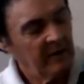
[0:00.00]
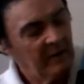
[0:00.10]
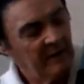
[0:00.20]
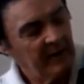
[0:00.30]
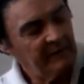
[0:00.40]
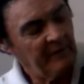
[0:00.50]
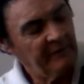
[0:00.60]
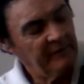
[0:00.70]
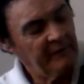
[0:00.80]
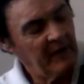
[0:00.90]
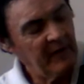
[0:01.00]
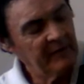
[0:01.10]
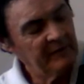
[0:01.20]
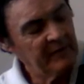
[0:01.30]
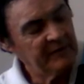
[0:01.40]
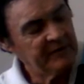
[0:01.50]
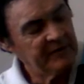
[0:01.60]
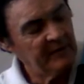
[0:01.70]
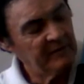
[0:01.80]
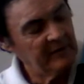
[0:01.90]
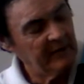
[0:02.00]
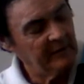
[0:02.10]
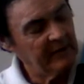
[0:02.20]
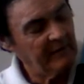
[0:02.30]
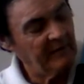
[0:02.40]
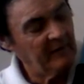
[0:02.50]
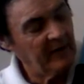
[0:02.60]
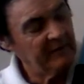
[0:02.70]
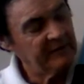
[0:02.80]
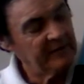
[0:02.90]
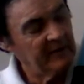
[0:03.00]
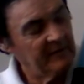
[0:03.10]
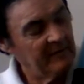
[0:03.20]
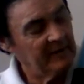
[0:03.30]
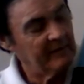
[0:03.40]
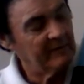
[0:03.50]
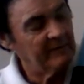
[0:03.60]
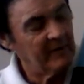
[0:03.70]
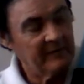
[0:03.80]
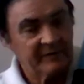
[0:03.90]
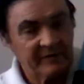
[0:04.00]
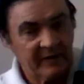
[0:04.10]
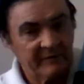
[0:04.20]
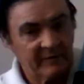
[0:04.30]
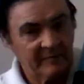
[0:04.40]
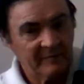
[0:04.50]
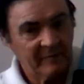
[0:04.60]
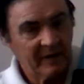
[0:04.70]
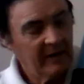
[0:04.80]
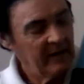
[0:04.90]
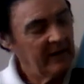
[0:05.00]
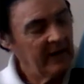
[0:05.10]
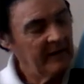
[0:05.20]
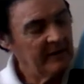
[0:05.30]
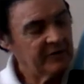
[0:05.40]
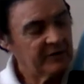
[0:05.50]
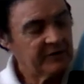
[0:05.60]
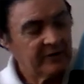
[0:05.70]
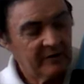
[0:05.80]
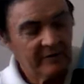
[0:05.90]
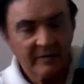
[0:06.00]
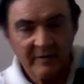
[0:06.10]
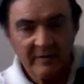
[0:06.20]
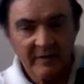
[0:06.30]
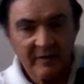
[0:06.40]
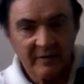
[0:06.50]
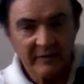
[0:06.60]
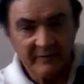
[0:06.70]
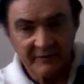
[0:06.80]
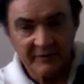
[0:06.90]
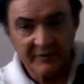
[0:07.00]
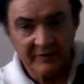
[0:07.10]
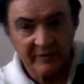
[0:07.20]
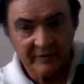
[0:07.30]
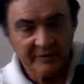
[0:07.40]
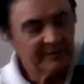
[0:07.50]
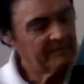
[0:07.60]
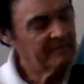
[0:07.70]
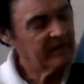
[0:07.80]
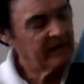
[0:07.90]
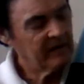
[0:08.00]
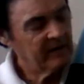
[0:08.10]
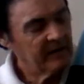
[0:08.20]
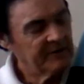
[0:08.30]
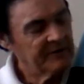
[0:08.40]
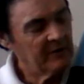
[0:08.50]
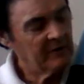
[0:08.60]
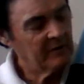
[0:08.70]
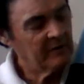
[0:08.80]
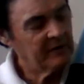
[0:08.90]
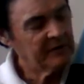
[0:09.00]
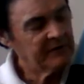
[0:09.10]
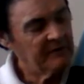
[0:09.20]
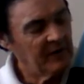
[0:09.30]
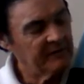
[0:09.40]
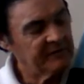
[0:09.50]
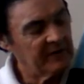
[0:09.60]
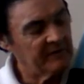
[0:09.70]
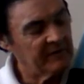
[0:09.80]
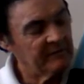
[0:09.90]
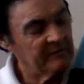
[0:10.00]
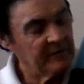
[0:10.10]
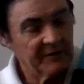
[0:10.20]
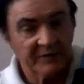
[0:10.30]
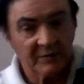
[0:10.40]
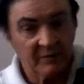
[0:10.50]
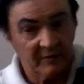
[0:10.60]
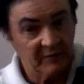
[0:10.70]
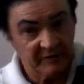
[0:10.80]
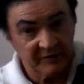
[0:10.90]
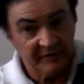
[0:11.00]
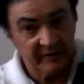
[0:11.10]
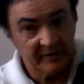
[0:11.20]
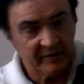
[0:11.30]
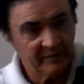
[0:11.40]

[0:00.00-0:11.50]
We have a five and a seven, and we have a five seven, and we have a five seven, and they just on different strings. So this 5-7 is the one we just did.